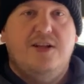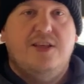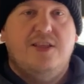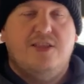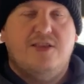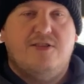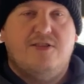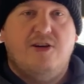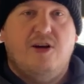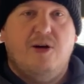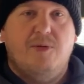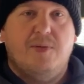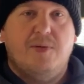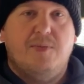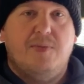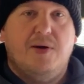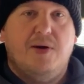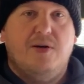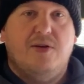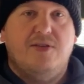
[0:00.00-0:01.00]
the timing
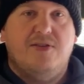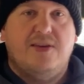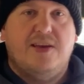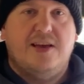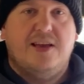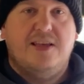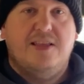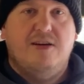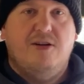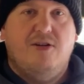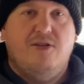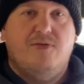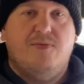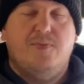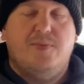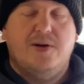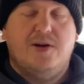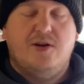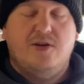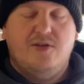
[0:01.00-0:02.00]
belt and taking it off,
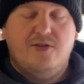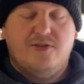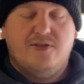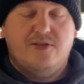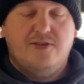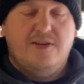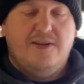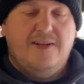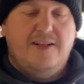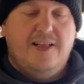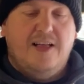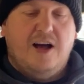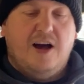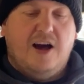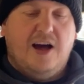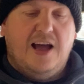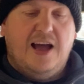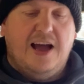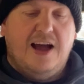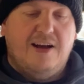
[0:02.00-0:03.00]
because
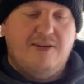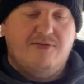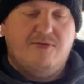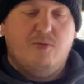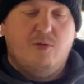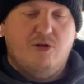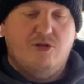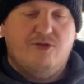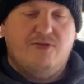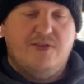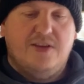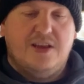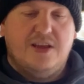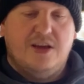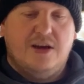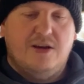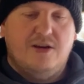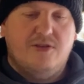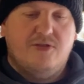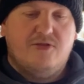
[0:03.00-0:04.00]
I have watched
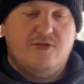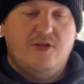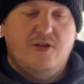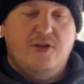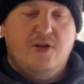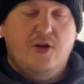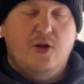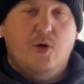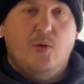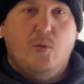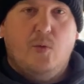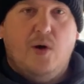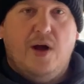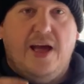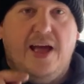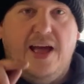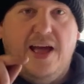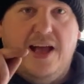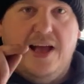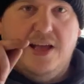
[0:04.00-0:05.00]
videos
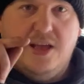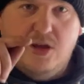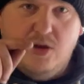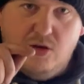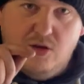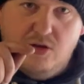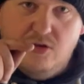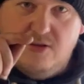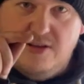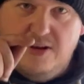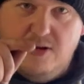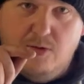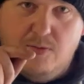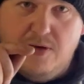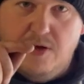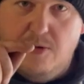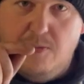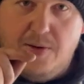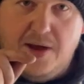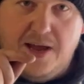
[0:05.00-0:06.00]
where you use a little
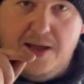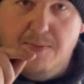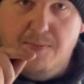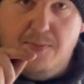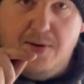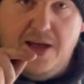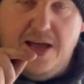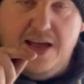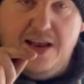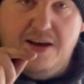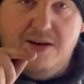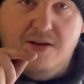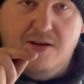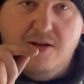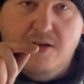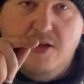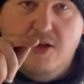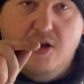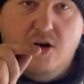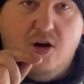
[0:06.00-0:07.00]
bit of paint pen
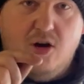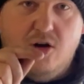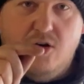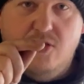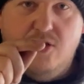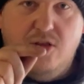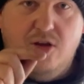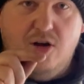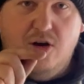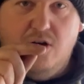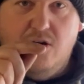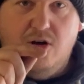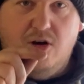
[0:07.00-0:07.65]
on the